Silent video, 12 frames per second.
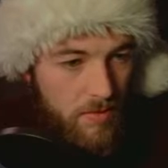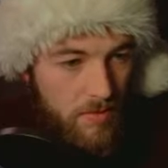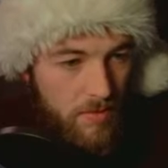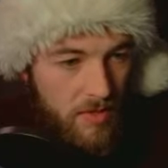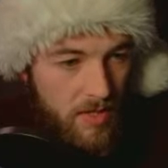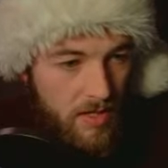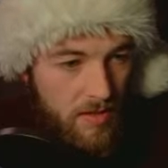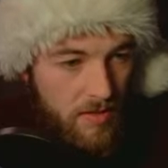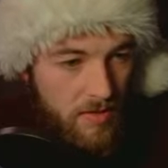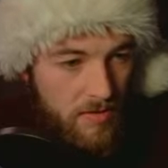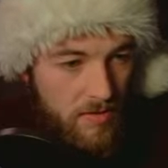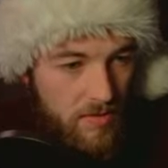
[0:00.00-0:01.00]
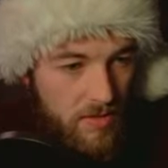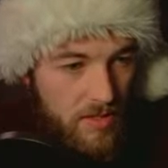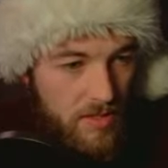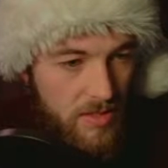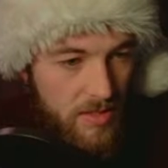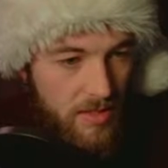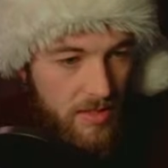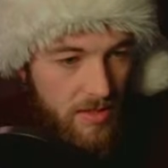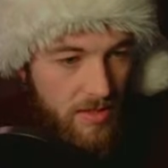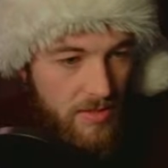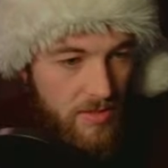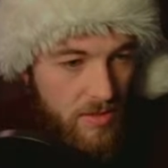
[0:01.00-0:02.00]
Yeah, so these at
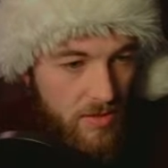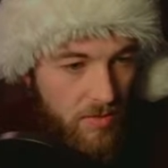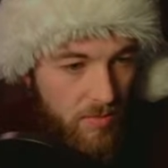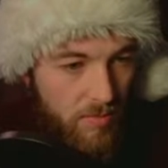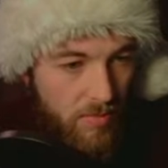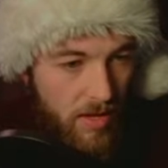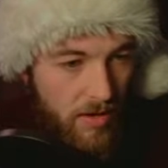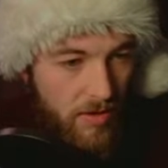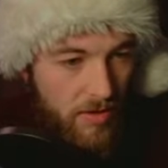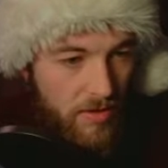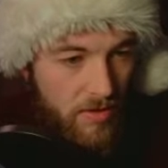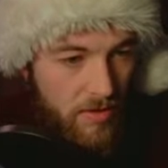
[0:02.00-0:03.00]
least look better.